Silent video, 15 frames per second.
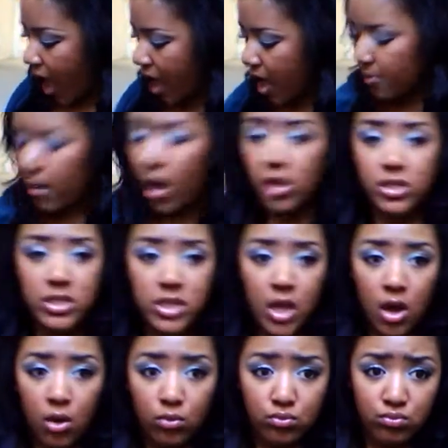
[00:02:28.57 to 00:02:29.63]
Um,
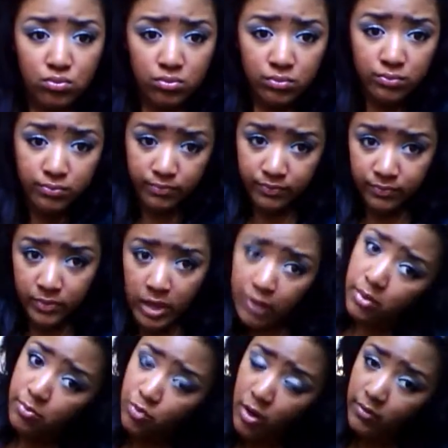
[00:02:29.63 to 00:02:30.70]
also,
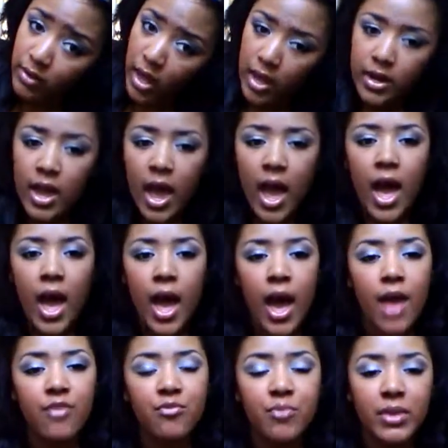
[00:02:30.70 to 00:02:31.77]
from Revlon,
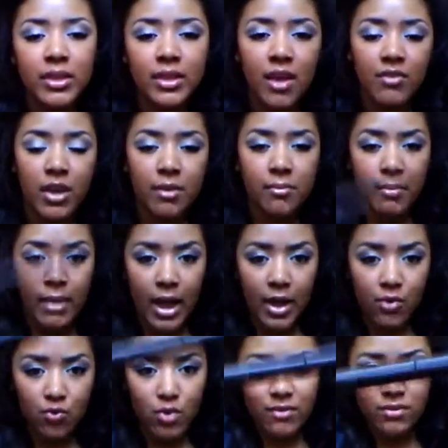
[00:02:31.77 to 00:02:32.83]
I've been loving
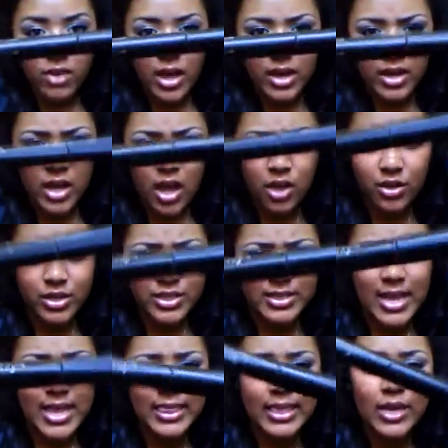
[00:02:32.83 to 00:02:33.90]
my Revlon Color
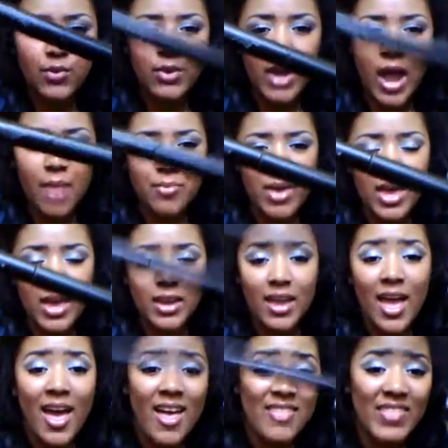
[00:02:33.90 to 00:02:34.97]
Stay Liquid Eye Pen
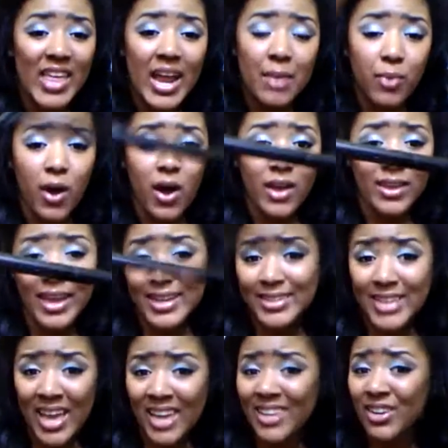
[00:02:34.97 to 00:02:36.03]
that I bought like
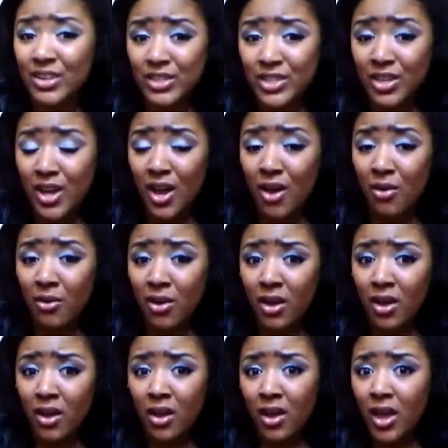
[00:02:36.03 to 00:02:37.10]
10 years ago.
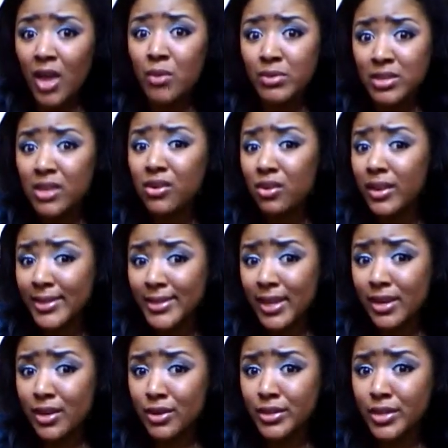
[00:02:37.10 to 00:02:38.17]
It was literally like
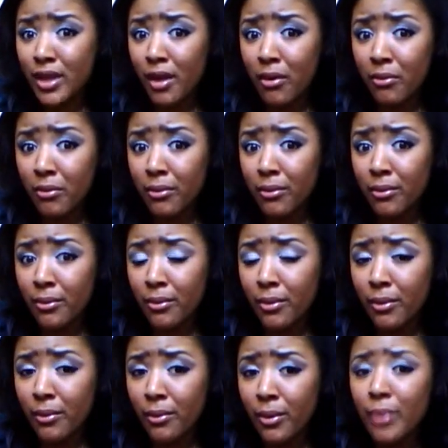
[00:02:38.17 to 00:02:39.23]
10 years ago,
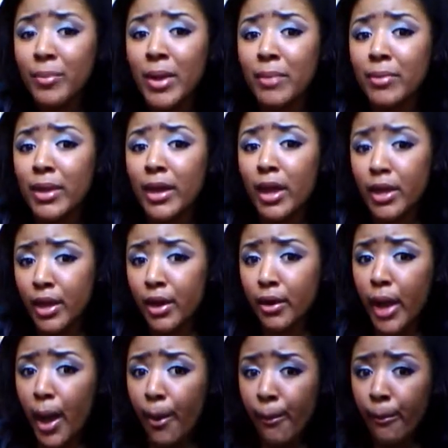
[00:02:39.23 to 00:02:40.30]
or maybe a
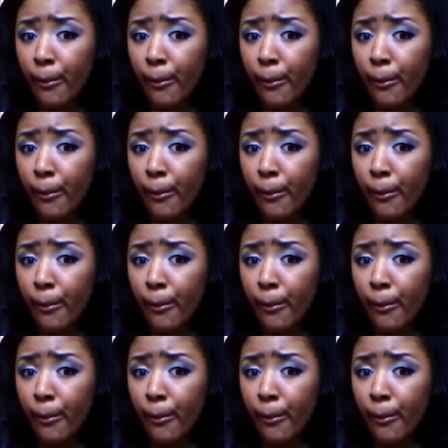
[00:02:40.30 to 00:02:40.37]
year.